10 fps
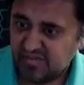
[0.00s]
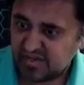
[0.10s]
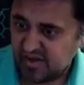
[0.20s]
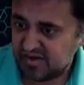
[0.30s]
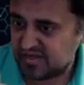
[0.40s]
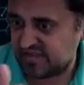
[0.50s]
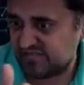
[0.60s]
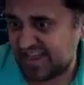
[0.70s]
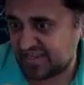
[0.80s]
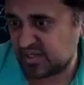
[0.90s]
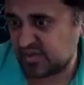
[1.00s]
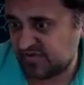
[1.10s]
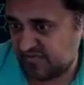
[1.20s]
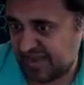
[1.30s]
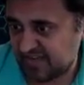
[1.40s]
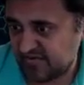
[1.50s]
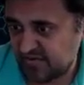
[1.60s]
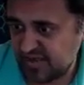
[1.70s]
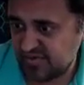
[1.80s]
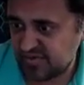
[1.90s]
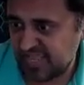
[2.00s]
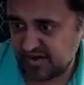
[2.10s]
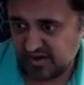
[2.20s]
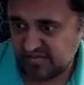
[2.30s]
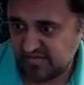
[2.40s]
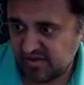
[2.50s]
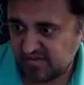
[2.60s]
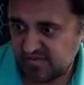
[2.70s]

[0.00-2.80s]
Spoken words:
but as long as it's fast, intuitive, impactful, we use that in all